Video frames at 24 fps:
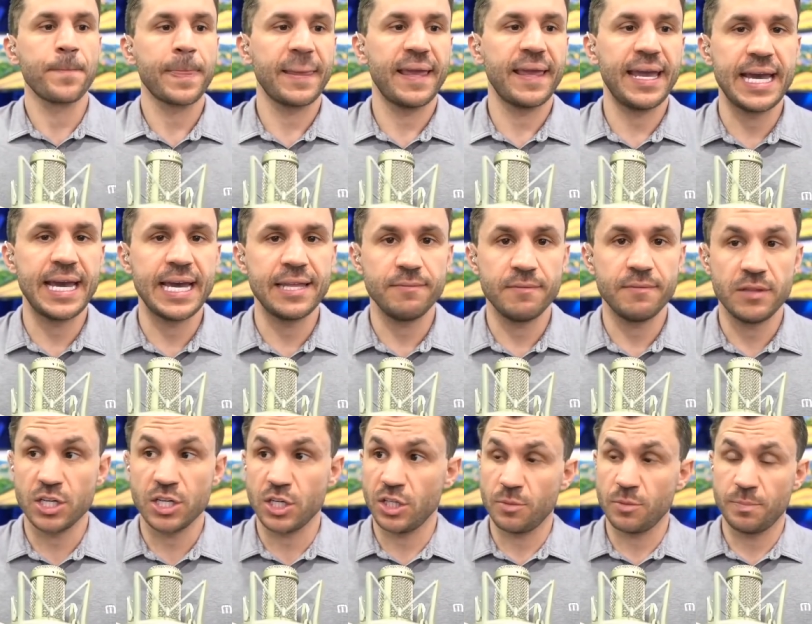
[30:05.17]
And
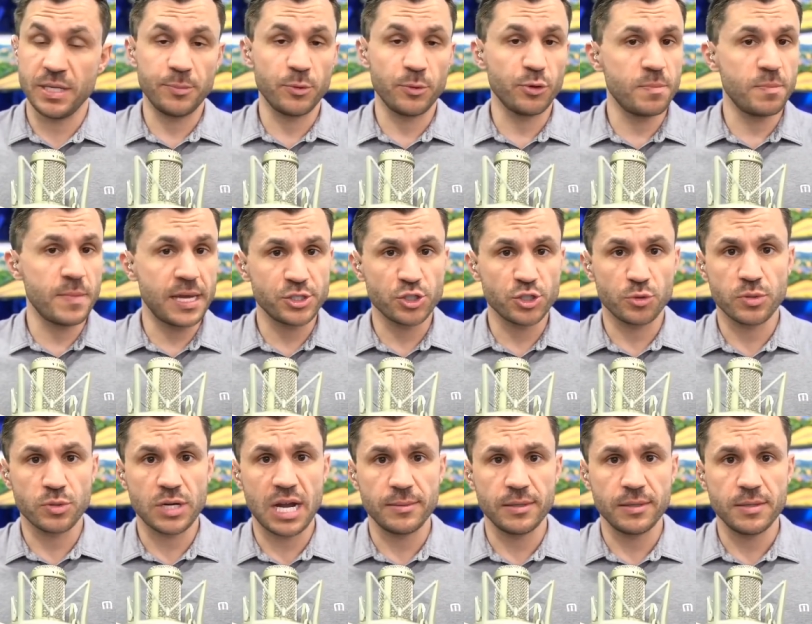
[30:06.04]
they're people with mental
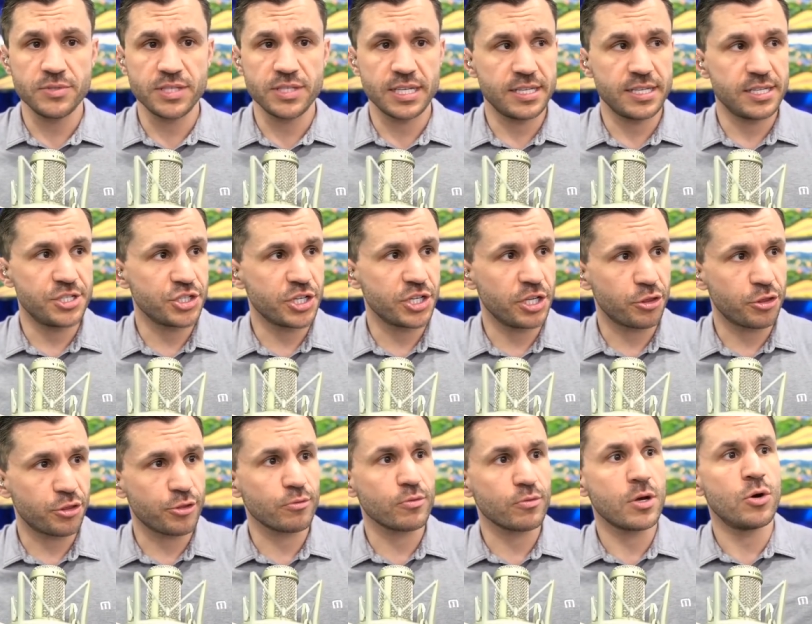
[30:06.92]
problems. They just get
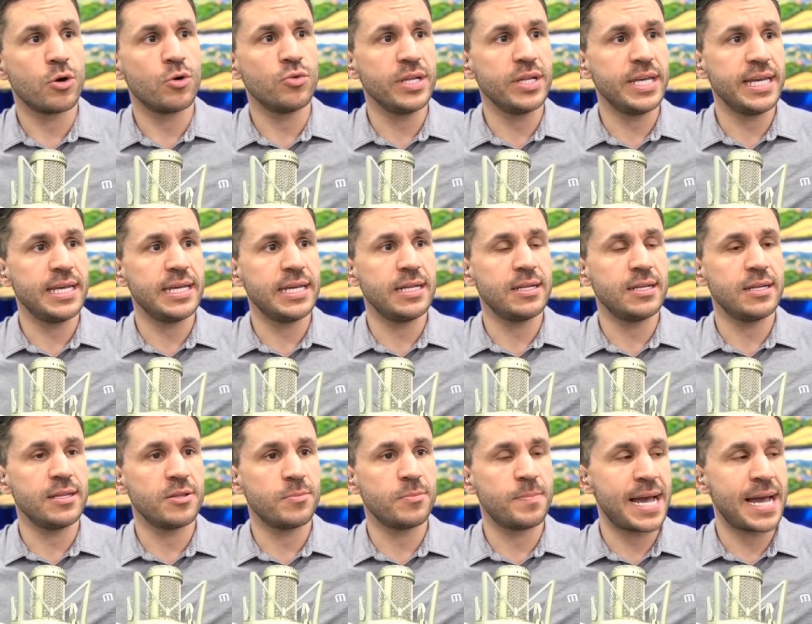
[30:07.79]
thrown in
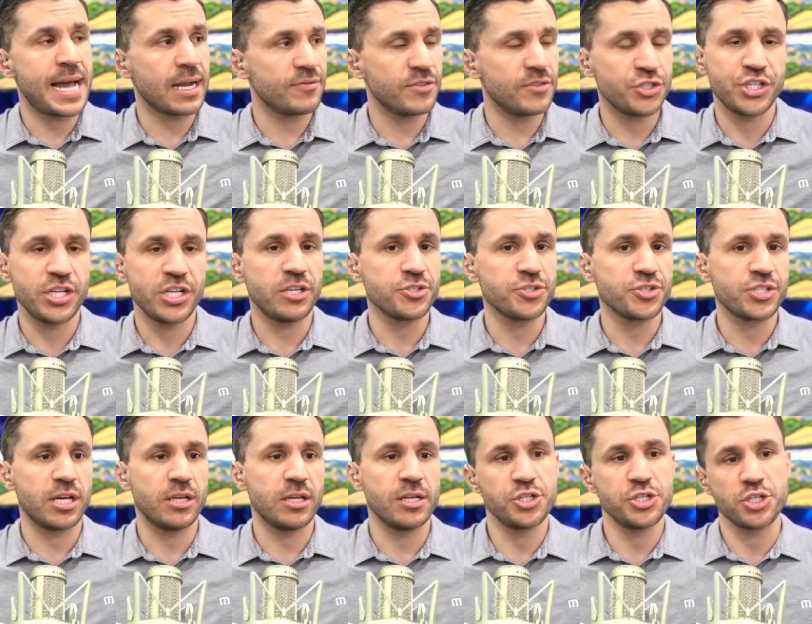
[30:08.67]
the back of a jail
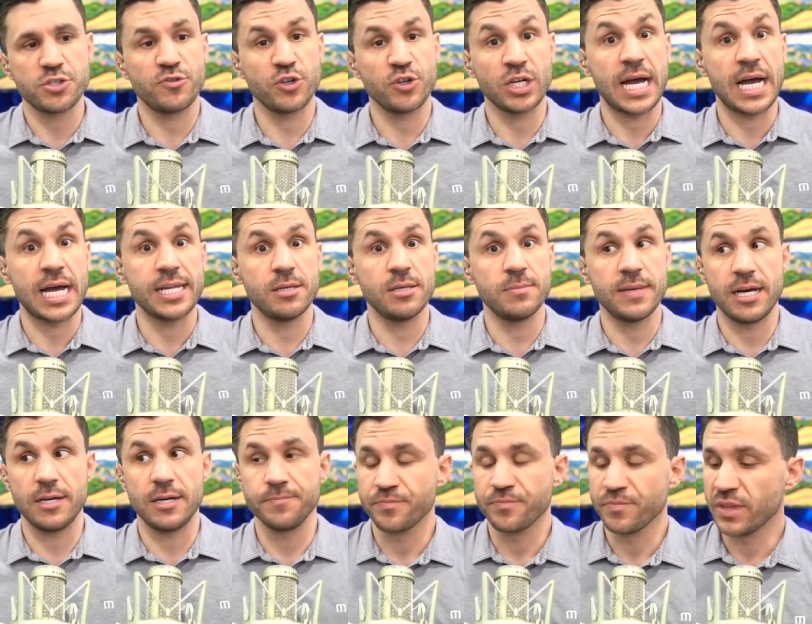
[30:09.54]
cell and just forgotten
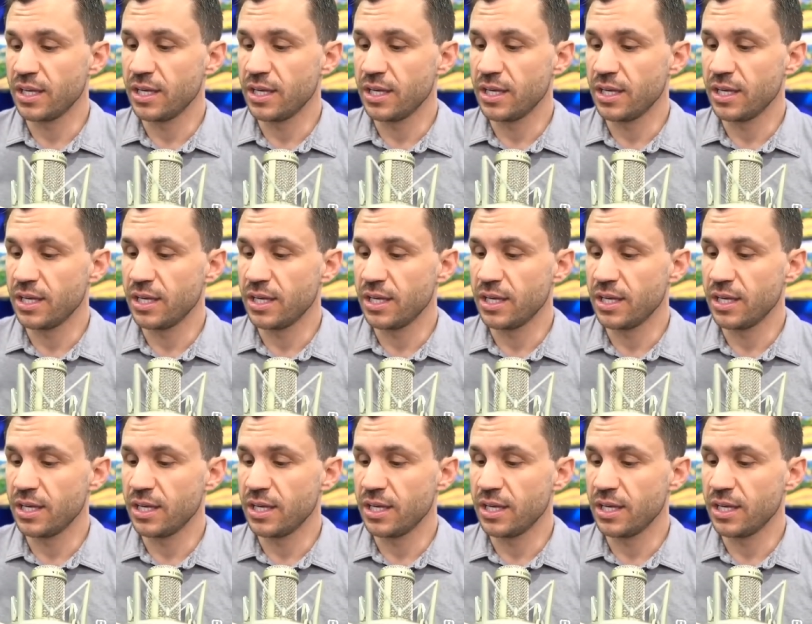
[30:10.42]
about.